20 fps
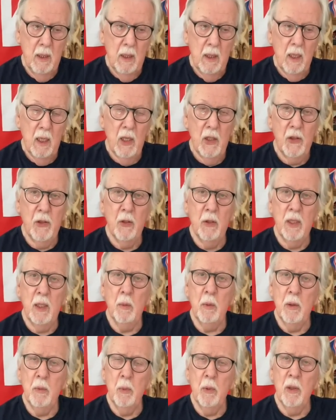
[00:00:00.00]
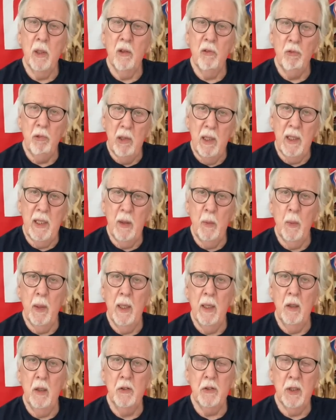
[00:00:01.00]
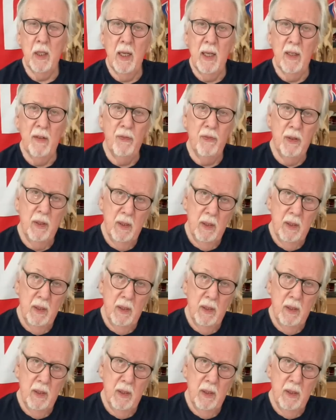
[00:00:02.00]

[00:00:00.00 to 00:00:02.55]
it would work really well to have